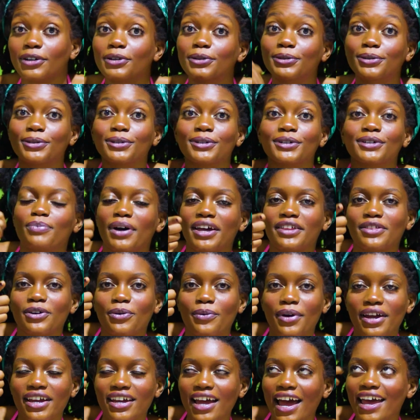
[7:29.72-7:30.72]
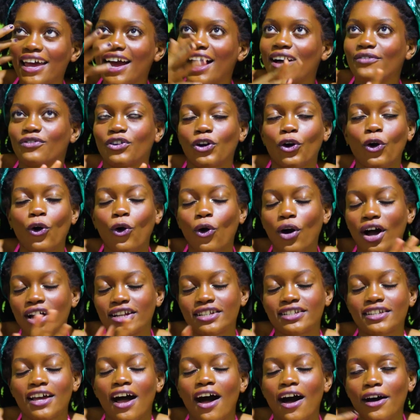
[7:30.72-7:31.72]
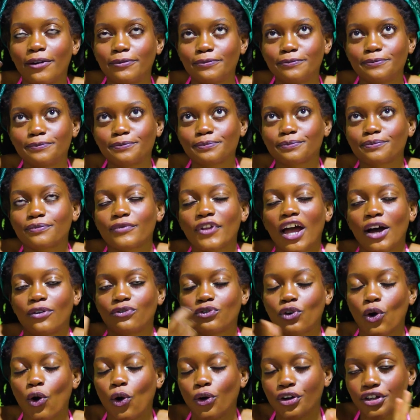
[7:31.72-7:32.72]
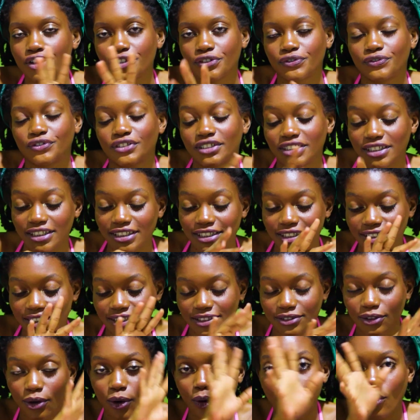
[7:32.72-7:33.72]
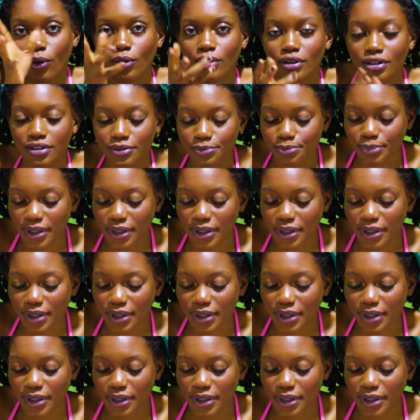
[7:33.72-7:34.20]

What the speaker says: Oh, by the way, I have a term I've coined for this whole